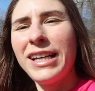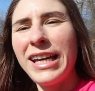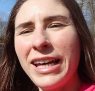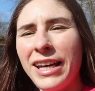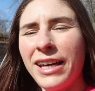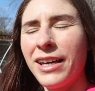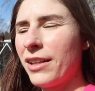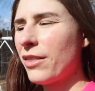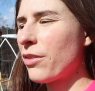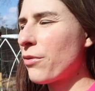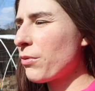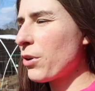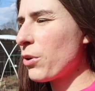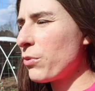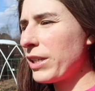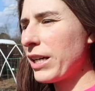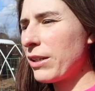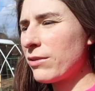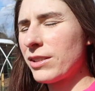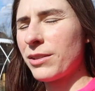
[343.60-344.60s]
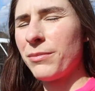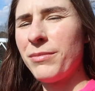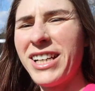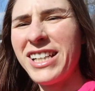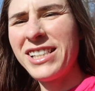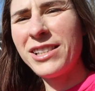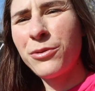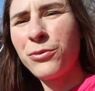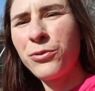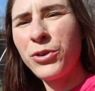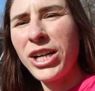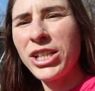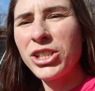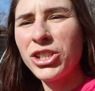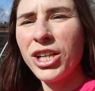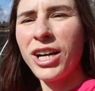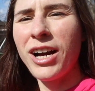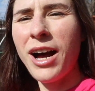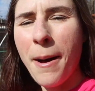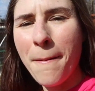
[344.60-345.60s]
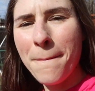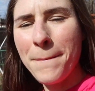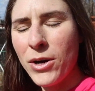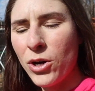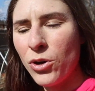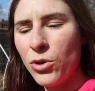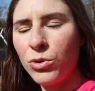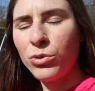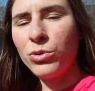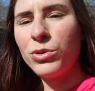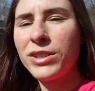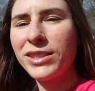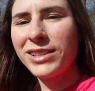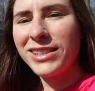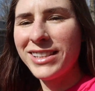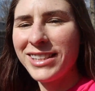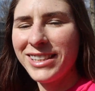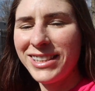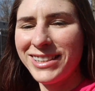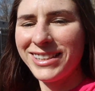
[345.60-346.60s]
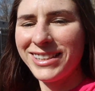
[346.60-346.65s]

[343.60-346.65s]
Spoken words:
and throw down some nice fresh compost.